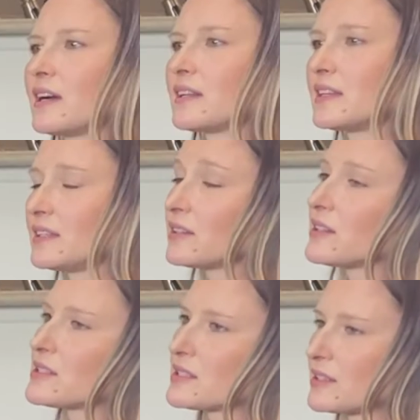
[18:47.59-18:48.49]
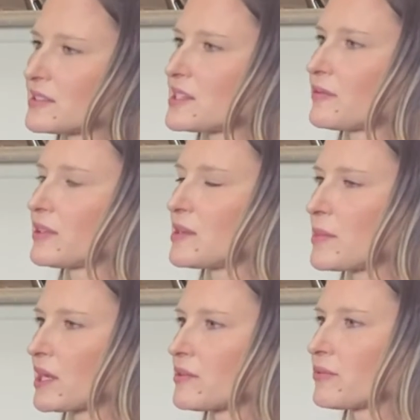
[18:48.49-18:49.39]
I think there's definitely a
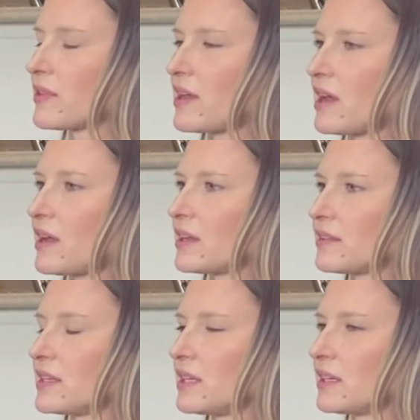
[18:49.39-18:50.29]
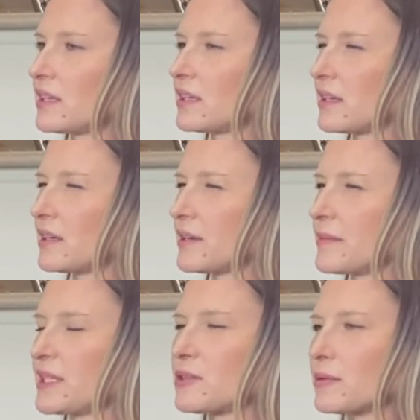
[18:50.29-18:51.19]
market for that. I think,
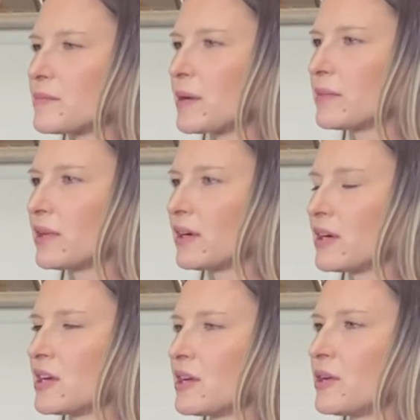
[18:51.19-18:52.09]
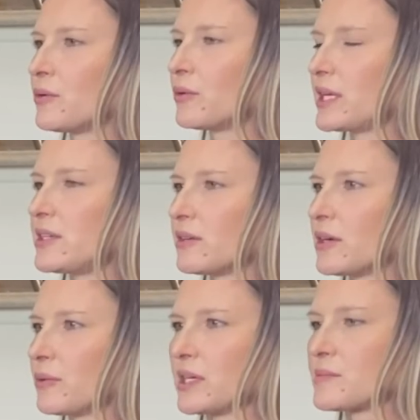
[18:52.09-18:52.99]
I don't remember what year
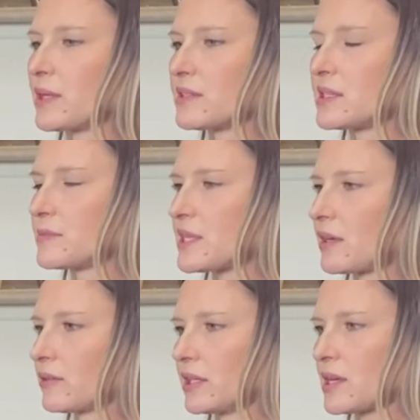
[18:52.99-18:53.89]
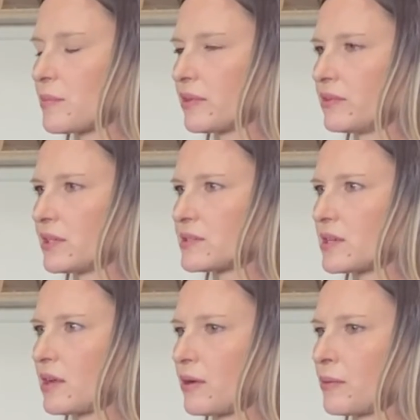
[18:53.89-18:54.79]
it was, but it seems like only a couple of years
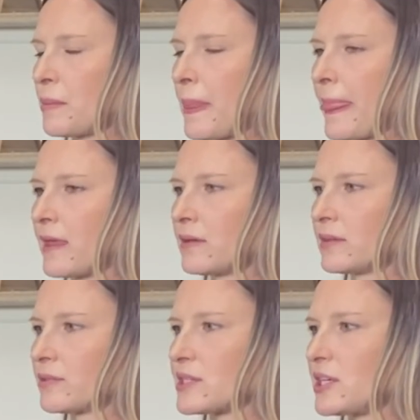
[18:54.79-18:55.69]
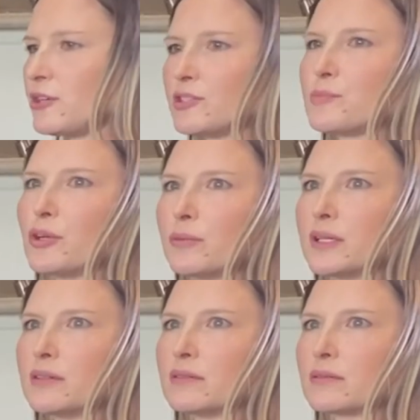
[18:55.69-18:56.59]
ago, there was a huge boom
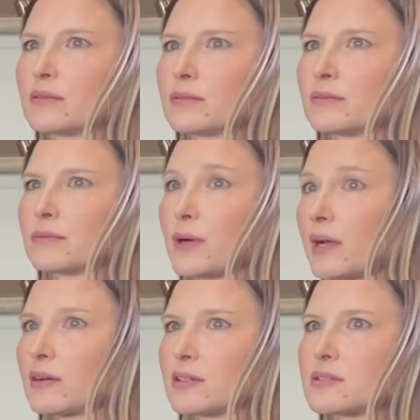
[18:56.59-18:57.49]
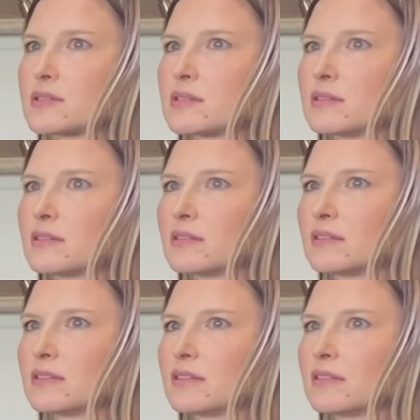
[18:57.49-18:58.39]
in records
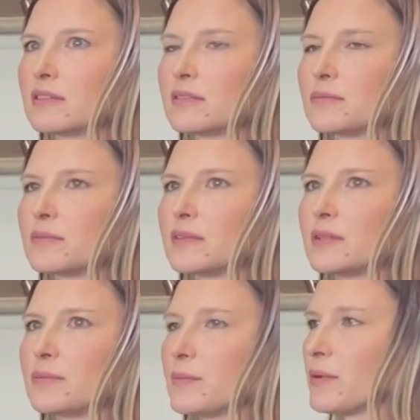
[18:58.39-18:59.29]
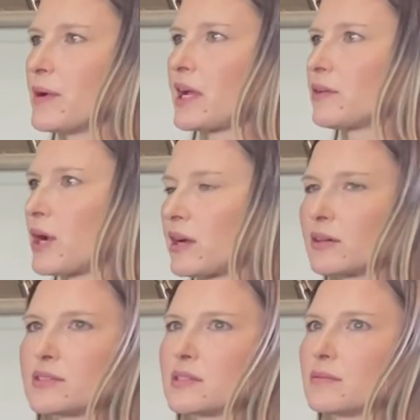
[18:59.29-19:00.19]
and people buying
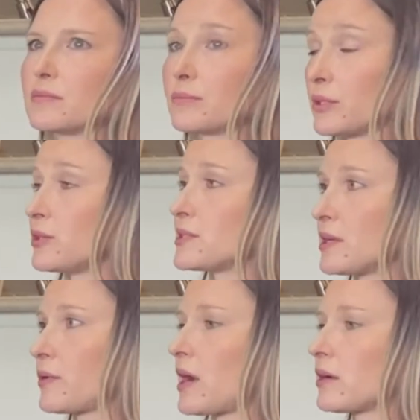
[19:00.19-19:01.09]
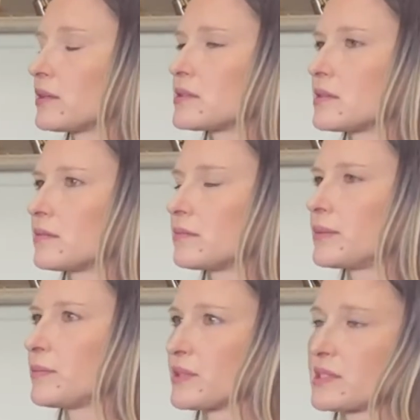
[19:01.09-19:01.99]
records and producing records, and
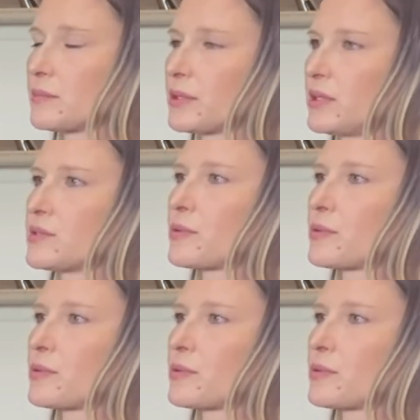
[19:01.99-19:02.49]
people still produce